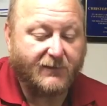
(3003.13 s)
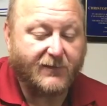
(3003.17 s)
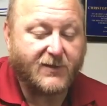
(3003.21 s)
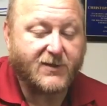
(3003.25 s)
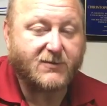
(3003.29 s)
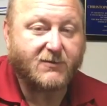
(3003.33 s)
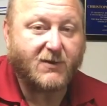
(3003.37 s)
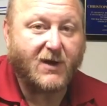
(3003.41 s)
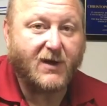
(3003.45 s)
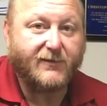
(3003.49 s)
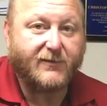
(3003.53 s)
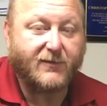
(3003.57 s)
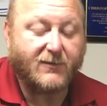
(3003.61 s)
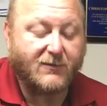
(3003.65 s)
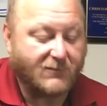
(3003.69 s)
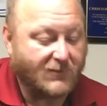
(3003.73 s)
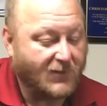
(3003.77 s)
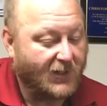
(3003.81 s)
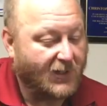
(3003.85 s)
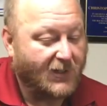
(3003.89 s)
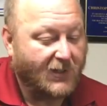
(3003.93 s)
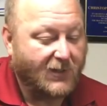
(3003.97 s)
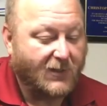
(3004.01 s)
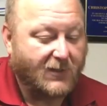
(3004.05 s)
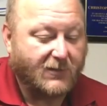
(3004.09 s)
of this rifle,
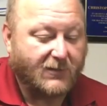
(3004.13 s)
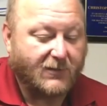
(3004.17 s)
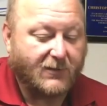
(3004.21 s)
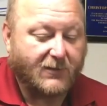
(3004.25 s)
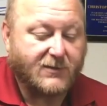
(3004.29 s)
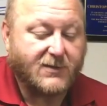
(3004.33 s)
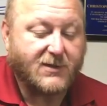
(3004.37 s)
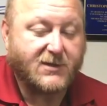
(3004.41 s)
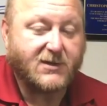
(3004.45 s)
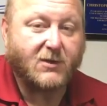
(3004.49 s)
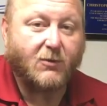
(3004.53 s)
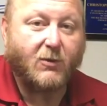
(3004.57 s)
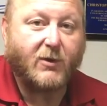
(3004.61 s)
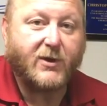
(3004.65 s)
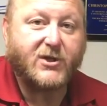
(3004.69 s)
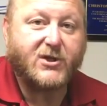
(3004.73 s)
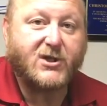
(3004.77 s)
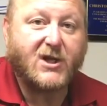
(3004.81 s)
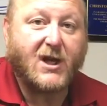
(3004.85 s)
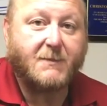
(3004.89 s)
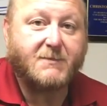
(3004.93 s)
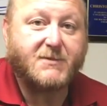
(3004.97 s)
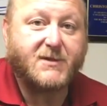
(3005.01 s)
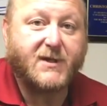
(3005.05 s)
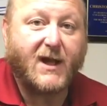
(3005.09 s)
this is the
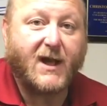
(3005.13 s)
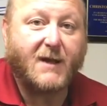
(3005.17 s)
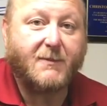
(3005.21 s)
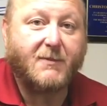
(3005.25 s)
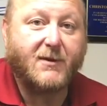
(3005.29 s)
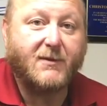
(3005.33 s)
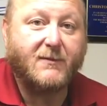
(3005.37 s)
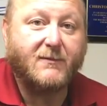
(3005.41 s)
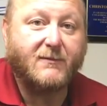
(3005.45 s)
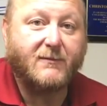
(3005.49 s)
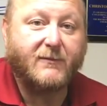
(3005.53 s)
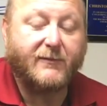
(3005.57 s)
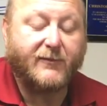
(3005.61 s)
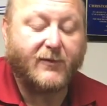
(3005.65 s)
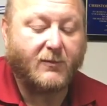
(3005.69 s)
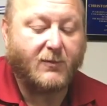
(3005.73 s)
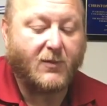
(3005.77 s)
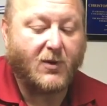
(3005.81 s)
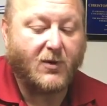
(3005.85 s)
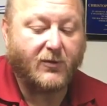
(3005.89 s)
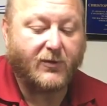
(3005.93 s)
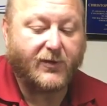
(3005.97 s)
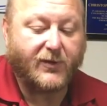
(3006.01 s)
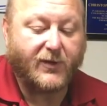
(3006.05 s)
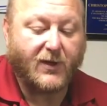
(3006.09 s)
one-shop stop for
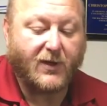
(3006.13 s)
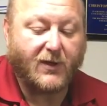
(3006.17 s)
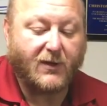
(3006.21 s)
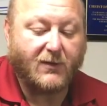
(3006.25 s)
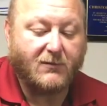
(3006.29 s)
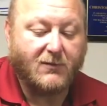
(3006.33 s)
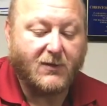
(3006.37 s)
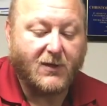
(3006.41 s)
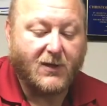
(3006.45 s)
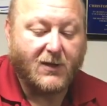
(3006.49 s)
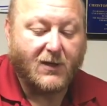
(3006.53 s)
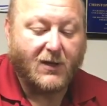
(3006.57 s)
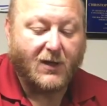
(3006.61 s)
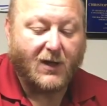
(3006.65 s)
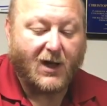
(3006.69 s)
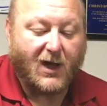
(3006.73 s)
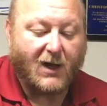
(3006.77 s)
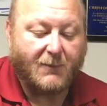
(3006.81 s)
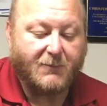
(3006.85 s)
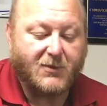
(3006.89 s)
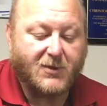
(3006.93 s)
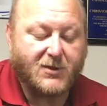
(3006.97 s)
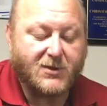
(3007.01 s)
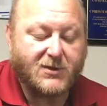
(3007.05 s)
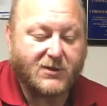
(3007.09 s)
both
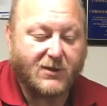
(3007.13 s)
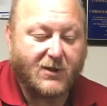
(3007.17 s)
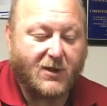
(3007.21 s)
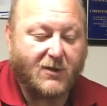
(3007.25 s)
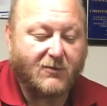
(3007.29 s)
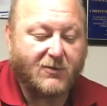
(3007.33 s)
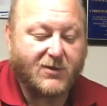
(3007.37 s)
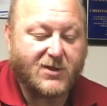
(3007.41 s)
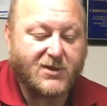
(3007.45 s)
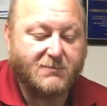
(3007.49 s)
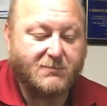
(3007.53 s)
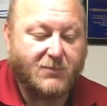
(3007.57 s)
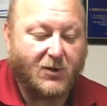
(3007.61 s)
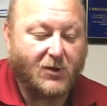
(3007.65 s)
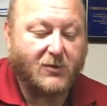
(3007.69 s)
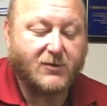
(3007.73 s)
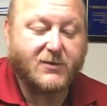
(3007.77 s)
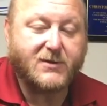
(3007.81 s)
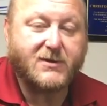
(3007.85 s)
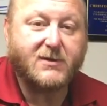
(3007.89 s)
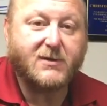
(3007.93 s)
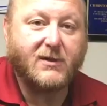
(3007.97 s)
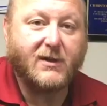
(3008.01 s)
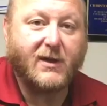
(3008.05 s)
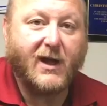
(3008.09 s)
uppers, lowers,
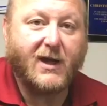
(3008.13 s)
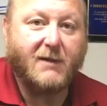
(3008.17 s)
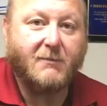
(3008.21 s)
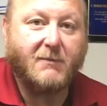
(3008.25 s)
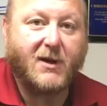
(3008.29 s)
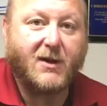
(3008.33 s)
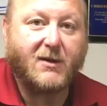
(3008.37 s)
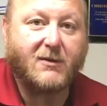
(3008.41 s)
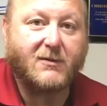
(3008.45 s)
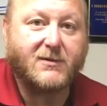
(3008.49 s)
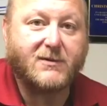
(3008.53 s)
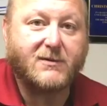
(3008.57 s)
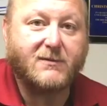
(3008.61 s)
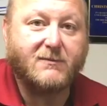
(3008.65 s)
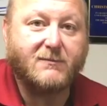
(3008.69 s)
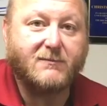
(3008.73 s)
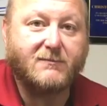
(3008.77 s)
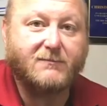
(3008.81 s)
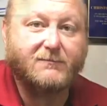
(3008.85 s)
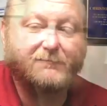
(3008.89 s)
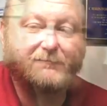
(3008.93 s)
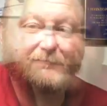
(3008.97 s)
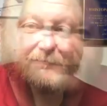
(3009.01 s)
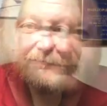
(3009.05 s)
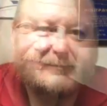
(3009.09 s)
bolts, and barrels.
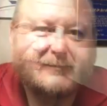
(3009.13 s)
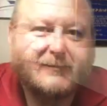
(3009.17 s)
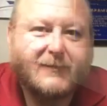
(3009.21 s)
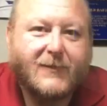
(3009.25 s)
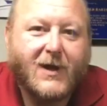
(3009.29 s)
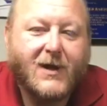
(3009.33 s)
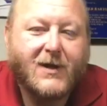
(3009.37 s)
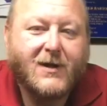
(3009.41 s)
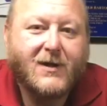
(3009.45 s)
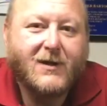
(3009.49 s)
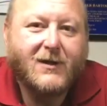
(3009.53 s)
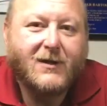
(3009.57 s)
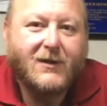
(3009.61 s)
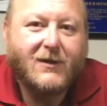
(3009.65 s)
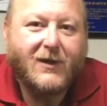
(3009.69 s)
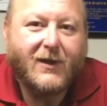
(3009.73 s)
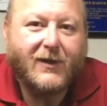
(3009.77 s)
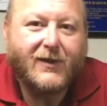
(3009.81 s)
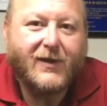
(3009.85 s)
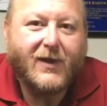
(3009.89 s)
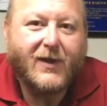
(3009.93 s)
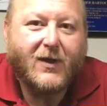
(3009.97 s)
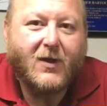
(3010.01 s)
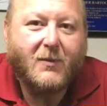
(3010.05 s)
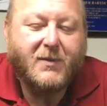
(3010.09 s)

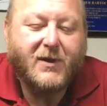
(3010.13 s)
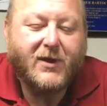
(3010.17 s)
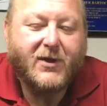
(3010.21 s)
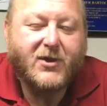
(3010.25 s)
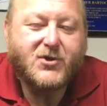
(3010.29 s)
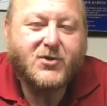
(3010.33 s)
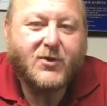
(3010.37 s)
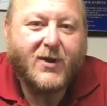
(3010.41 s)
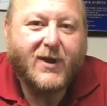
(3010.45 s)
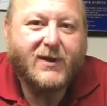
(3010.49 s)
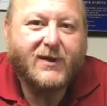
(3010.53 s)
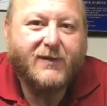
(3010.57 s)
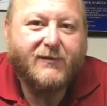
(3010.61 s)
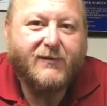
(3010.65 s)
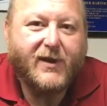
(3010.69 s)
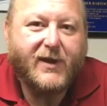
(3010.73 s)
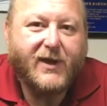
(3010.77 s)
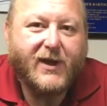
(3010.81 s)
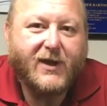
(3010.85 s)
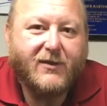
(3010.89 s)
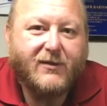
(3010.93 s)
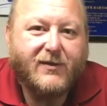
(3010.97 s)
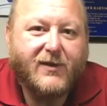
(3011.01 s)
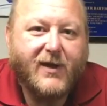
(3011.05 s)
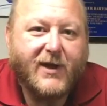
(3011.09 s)
Well, I hope you enjoyed the
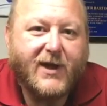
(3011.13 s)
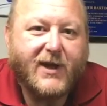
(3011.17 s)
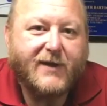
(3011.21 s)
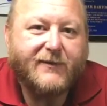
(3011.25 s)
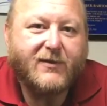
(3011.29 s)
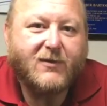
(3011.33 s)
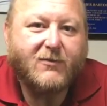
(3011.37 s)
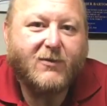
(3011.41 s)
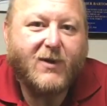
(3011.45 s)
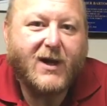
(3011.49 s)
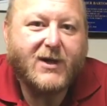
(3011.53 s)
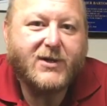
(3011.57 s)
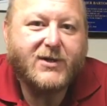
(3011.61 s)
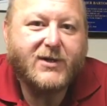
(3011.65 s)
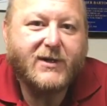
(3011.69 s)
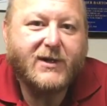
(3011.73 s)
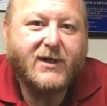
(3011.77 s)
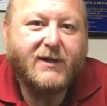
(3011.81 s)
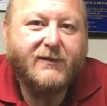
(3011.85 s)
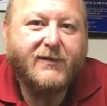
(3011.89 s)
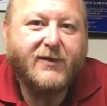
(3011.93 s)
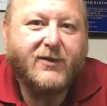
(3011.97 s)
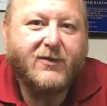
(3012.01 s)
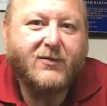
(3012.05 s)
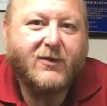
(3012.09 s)
video. Thank you for
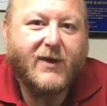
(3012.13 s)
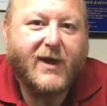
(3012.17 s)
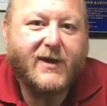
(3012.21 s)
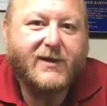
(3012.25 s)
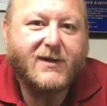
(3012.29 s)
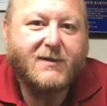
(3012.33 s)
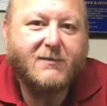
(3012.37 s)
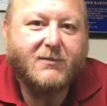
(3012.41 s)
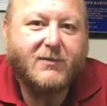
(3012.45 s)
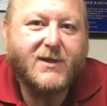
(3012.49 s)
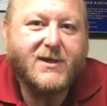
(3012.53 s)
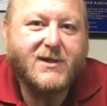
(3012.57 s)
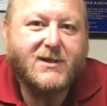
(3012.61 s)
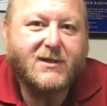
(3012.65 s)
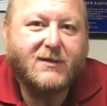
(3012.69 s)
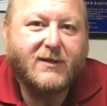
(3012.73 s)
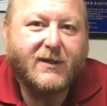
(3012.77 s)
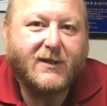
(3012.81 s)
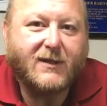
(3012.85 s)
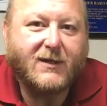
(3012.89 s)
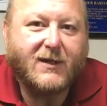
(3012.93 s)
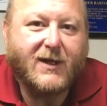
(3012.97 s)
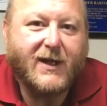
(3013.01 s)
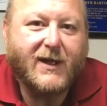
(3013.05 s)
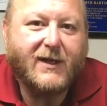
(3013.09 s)
watching. If you liked it, please
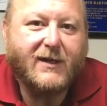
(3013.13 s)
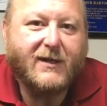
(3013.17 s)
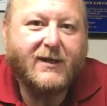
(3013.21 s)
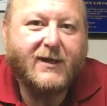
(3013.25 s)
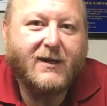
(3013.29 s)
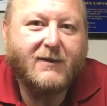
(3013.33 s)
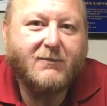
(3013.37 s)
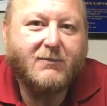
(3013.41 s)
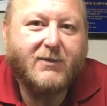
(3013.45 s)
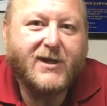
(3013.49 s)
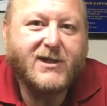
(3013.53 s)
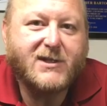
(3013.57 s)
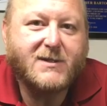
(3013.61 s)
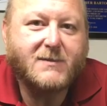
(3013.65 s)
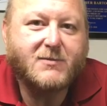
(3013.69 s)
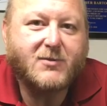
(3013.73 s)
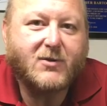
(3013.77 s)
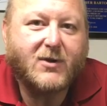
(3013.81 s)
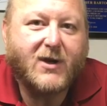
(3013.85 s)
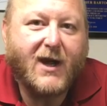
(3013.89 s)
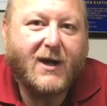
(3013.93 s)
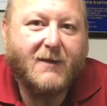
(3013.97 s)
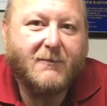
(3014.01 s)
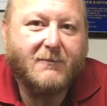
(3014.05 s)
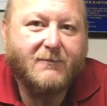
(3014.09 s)
click like and please
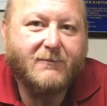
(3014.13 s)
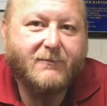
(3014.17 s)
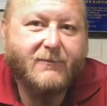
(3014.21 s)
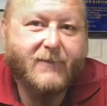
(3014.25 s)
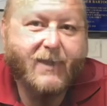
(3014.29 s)
subscribe.